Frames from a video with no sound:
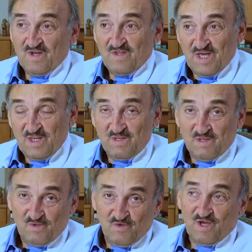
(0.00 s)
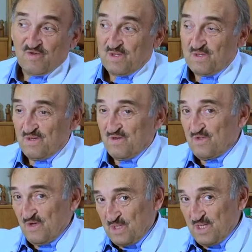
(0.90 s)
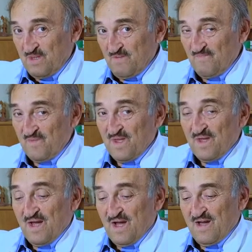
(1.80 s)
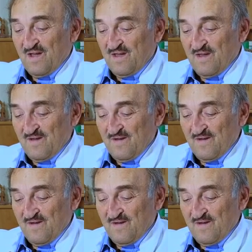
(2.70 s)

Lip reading: Then in 2013, I